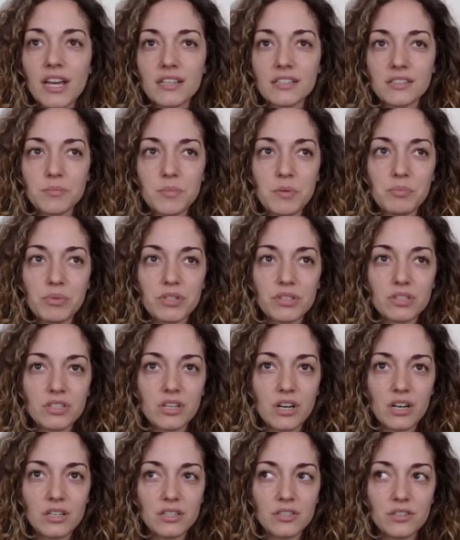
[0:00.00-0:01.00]
people
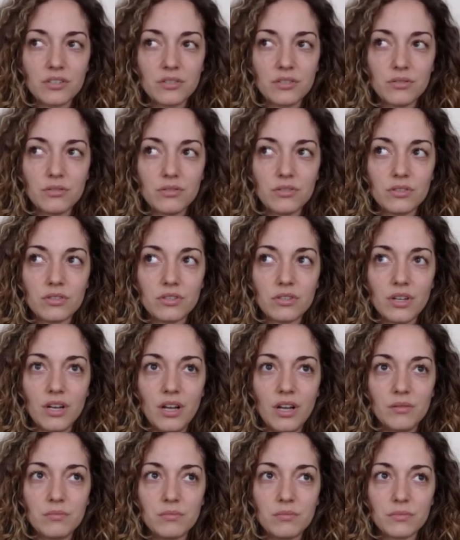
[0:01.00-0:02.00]
start to
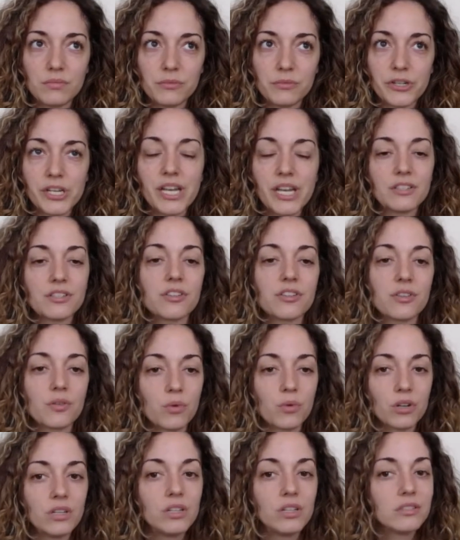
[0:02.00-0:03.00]
re-enter the
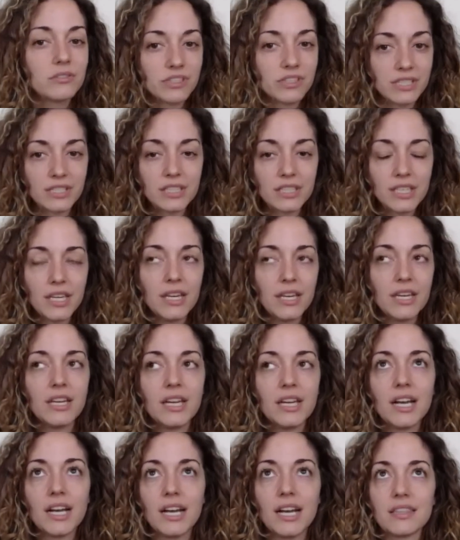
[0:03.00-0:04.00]
world physically,
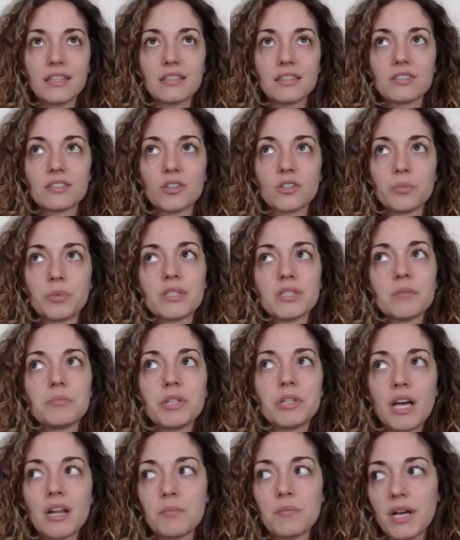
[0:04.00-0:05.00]
I think this opens up a
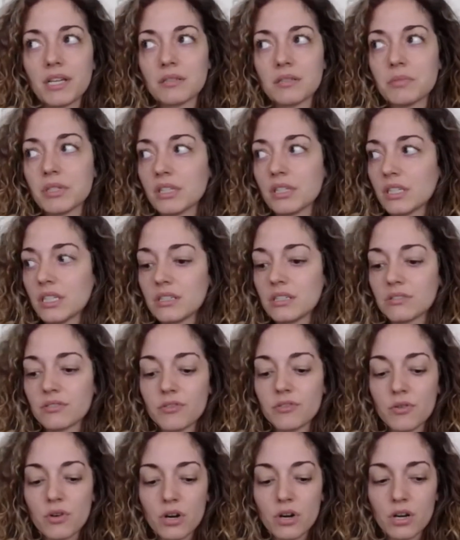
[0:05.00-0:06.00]
lot of possibilities
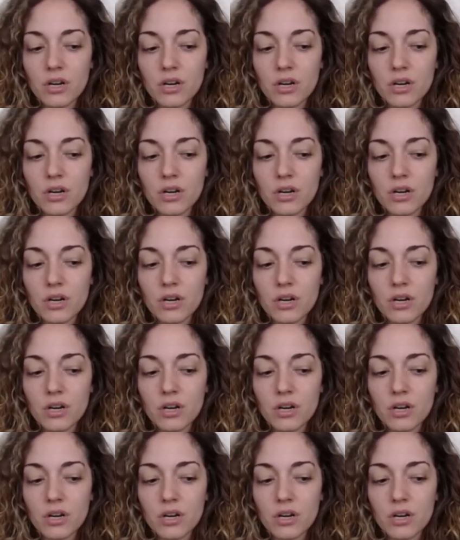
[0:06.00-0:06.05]
for